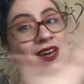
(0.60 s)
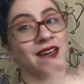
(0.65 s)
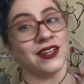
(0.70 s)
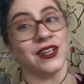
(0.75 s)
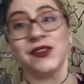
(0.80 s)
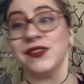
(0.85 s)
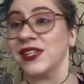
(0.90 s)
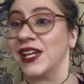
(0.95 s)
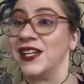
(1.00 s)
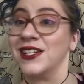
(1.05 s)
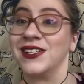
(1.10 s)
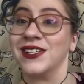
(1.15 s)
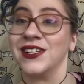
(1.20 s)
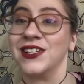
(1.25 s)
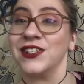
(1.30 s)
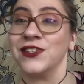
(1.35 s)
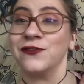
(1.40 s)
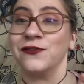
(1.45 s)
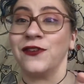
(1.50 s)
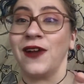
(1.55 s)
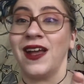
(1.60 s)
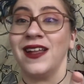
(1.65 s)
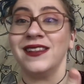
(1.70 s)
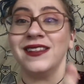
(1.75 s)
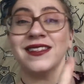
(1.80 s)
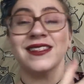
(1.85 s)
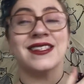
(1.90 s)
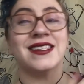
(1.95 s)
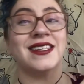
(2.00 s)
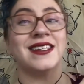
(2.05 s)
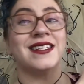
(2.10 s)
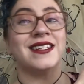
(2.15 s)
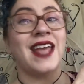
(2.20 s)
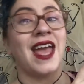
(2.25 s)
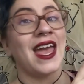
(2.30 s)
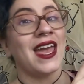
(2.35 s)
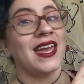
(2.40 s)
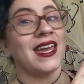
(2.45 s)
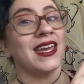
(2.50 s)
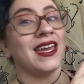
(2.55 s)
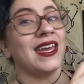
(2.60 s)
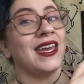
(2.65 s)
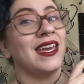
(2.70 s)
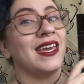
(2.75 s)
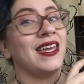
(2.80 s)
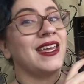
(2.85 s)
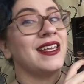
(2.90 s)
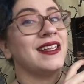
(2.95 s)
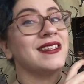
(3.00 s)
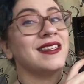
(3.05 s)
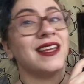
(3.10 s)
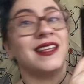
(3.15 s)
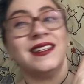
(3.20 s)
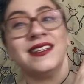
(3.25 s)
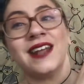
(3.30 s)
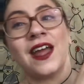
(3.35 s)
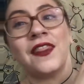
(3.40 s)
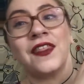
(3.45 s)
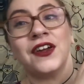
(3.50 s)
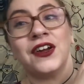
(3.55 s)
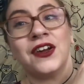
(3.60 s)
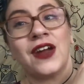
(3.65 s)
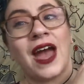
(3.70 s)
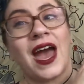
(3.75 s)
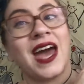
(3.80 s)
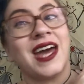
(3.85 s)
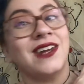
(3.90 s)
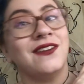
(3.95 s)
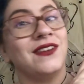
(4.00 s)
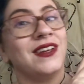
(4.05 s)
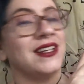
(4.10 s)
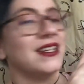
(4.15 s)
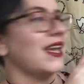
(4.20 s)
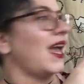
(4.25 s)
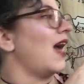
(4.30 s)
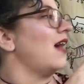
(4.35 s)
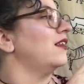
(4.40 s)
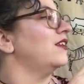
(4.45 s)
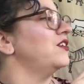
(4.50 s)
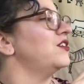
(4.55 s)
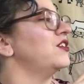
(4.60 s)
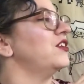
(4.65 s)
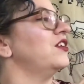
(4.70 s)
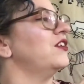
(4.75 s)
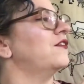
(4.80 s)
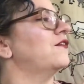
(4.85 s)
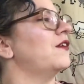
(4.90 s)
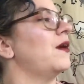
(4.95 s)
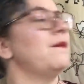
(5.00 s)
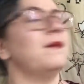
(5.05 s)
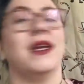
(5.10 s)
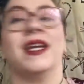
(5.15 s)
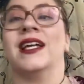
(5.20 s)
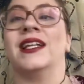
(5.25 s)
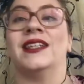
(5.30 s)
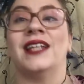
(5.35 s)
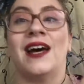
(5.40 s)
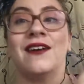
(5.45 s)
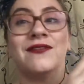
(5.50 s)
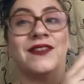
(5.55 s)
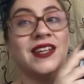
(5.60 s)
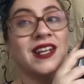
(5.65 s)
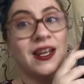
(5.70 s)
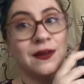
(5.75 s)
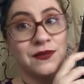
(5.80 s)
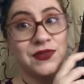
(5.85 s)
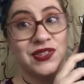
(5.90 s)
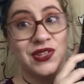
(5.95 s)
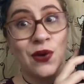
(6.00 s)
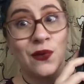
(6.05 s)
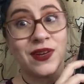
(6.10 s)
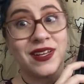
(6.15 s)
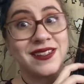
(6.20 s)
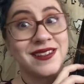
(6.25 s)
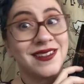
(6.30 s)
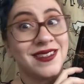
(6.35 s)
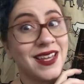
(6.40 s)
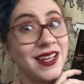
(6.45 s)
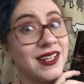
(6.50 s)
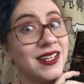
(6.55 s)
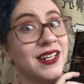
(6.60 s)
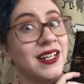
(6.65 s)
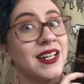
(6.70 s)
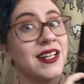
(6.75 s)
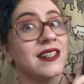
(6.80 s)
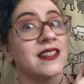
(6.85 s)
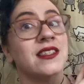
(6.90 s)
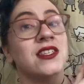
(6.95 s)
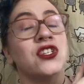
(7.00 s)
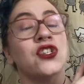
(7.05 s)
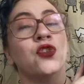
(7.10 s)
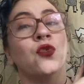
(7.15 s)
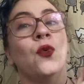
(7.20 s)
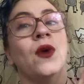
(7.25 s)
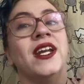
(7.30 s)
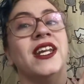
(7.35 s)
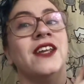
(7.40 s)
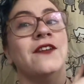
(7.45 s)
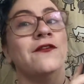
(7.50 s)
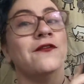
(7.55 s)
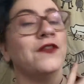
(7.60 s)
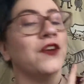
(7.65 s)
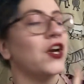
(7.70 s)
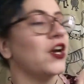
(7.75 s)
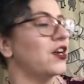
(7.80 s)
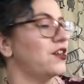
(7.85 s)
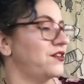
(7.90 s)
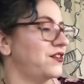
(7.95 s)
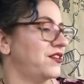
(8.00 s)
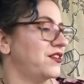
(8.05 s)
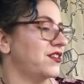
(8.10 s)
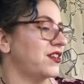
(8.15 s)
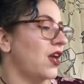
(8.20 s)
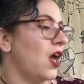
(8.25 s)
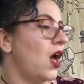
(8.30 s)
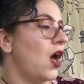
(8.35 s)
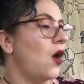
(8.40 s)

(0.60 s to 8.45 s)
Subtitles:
Salutations, friends! Today is another advent calendar from Micallef, and I'm so excited! It's the 21st!